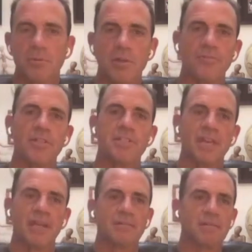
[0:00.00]
Beautifully
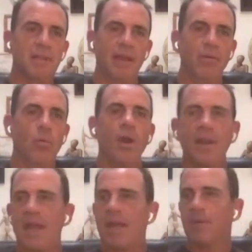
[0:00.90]
said. Yeah. What
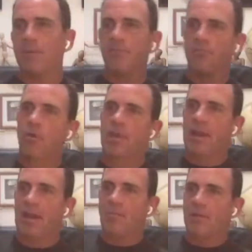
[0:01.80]
happened before that
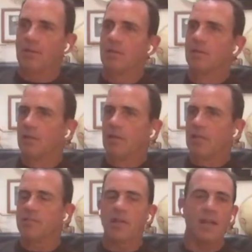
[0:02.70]
happened?
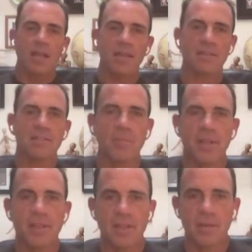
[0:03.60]
It's not like
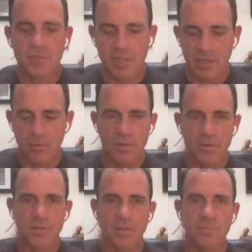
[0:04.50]
somebody that comes in
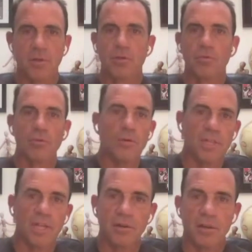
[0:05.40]
with some
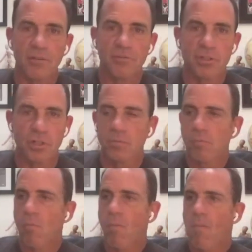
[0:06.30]
rotator cuff issue.
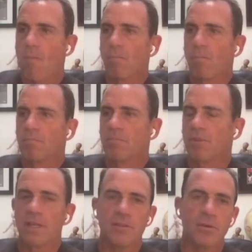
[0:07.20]

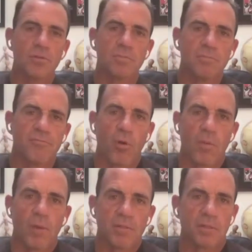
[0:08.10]
Those four
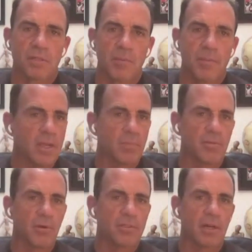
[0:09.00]
muscles that make up the
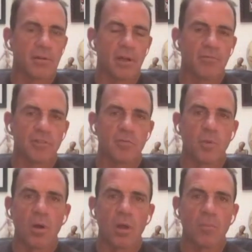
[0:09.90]
rotator cuff just
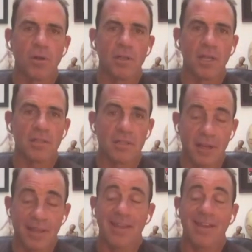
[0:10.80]
woke up one day and
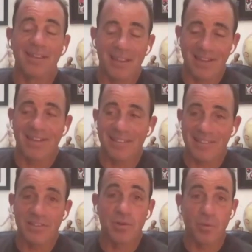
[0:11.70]
said, I got
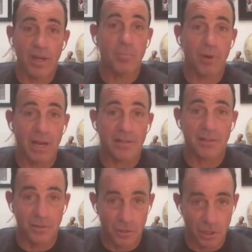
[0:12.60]
this great
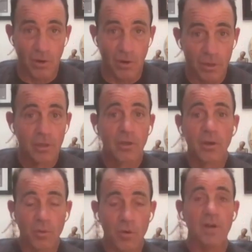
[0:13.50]
practical joke.
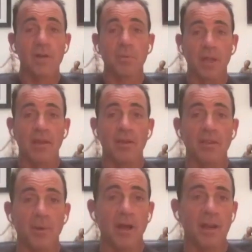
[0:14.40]
We're going to play on the
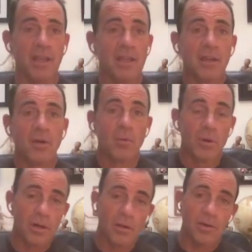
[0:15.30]
body.
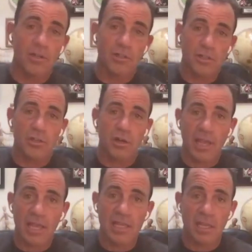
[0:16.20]
We're going to just start
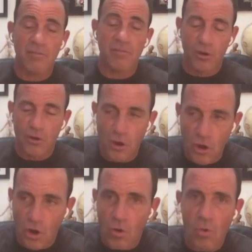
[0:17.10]
aching for
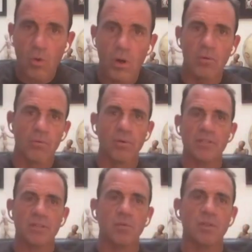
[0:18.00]
no
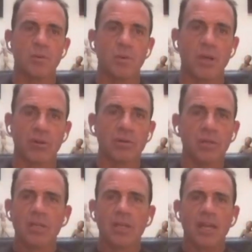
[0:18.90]
reason whatsoever.
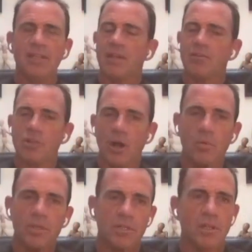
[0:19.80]
There's
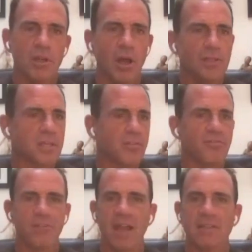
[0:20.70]
always a cause and
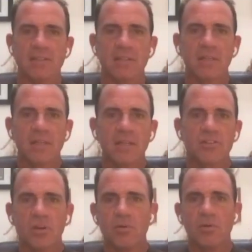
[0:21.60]
effect.
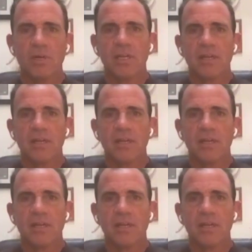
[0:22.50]
So